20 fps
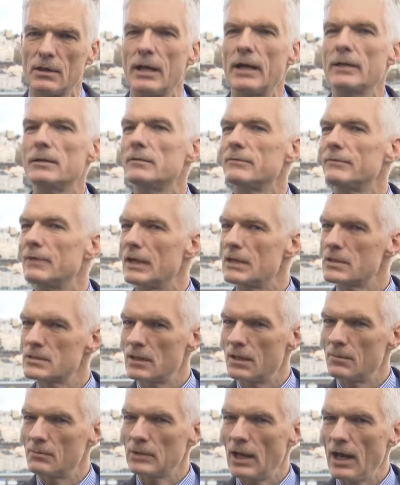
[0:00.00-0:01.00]
At the very
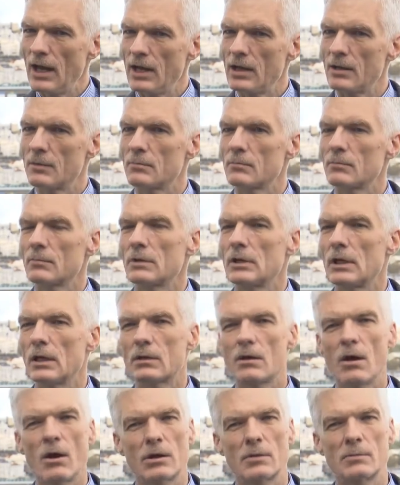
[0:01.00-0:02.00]
same time, the
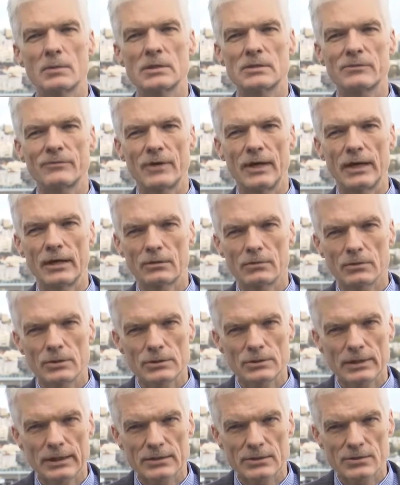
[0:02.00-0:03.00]
economy is very good
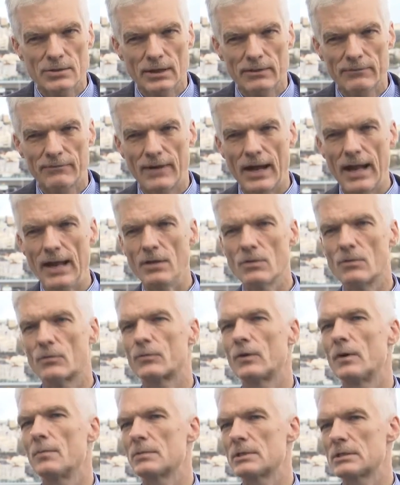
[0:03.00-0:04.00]
to extract value
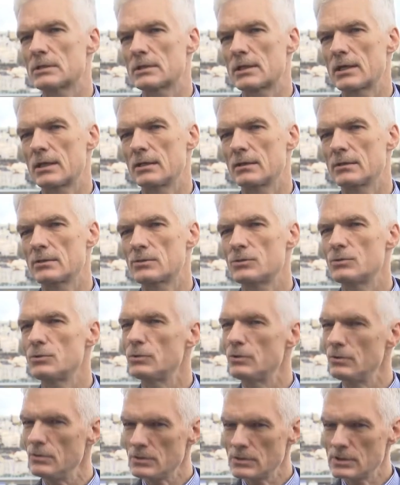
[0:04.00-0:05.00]
from the skills, to
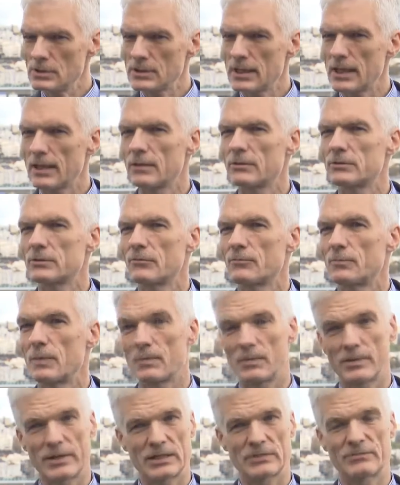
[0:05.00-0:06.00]
use the skills of
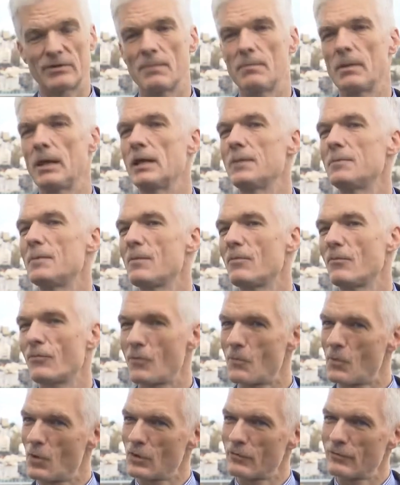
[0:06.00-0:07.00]
people. That's why many people
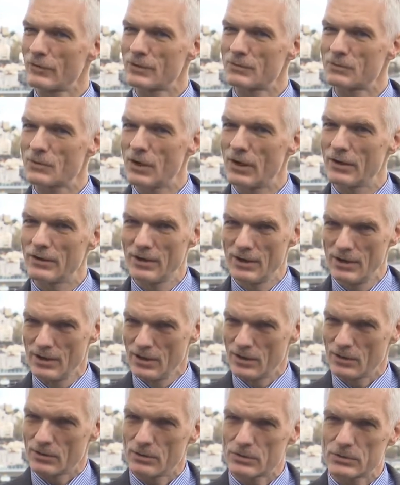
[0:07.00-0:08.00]
from all over the world
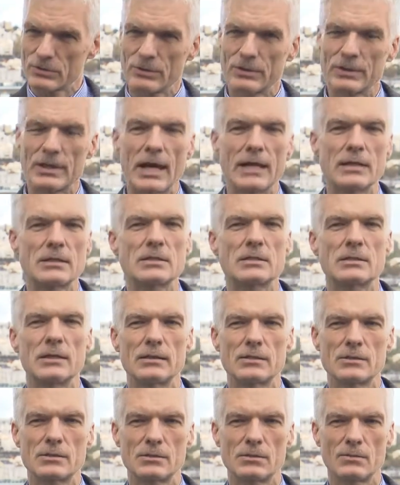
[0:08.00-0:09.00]
go to the United
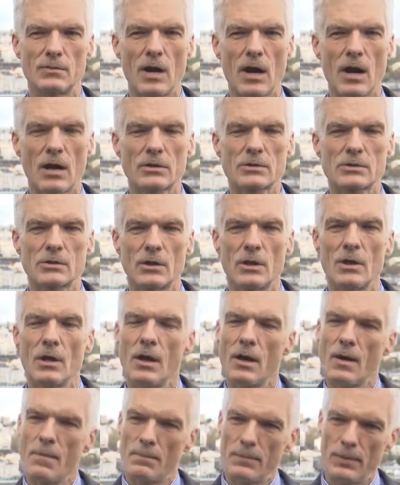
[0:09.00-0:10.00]
States to work. So
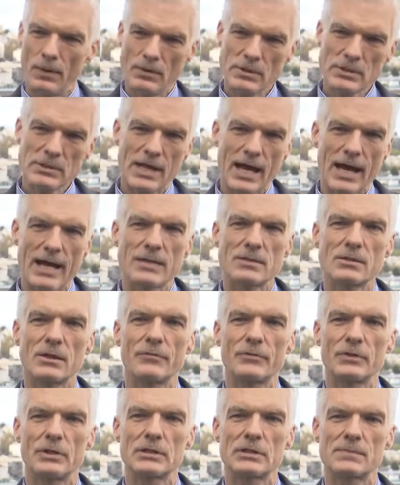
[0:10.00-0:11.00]
both sides
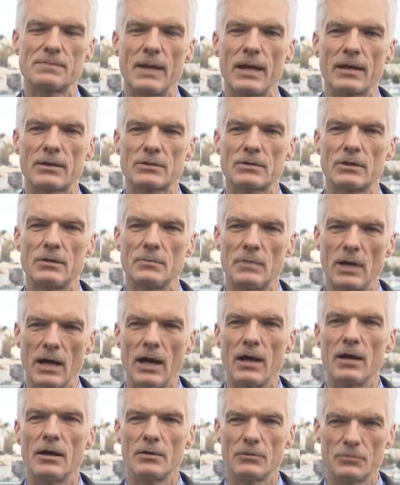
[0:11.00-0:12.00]
of the spectrum
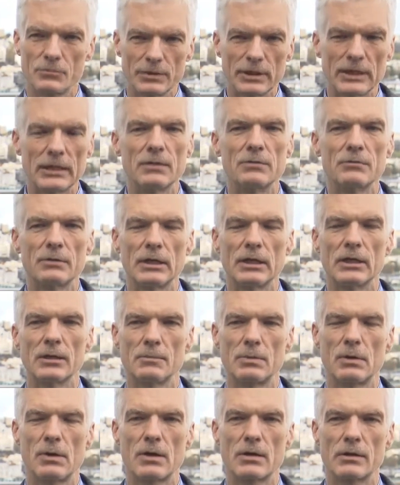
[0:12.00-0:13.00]
are really, really
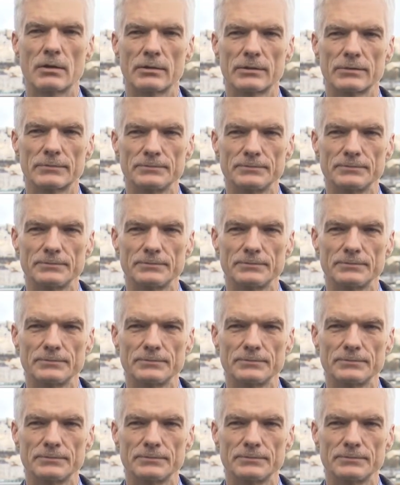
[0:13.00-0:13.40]
important.